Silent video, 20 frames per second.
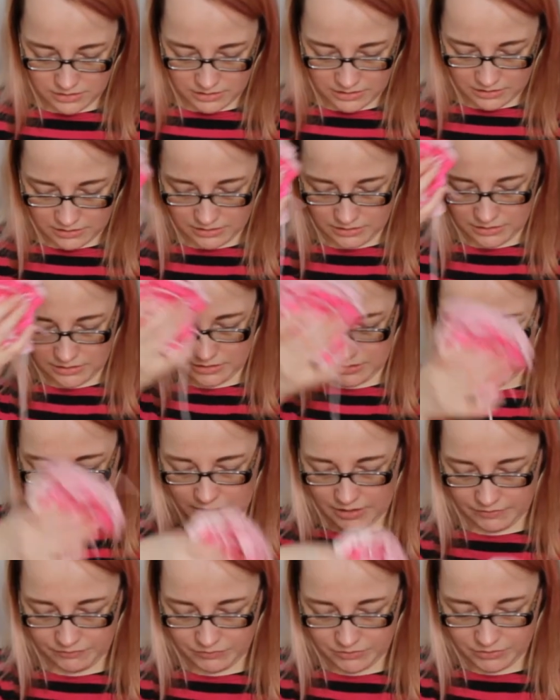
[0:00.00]
I
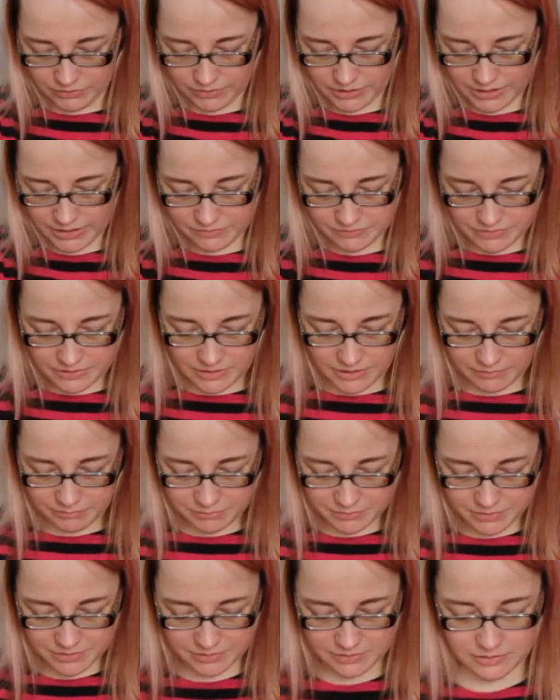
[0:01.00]
have not counted
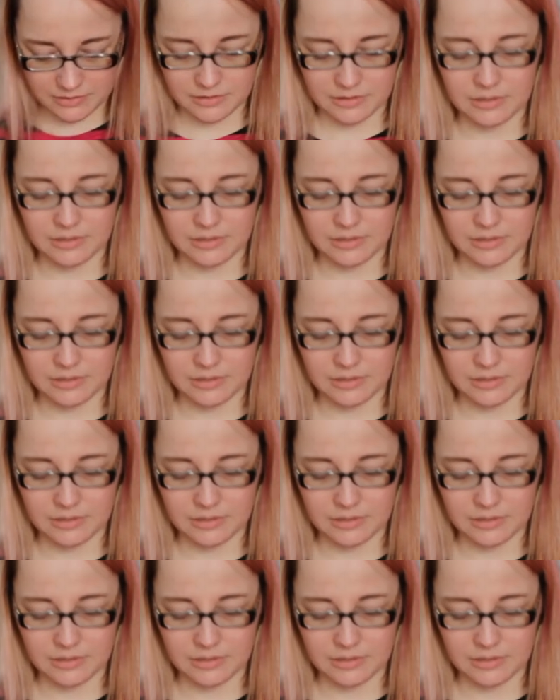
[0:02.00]
them, but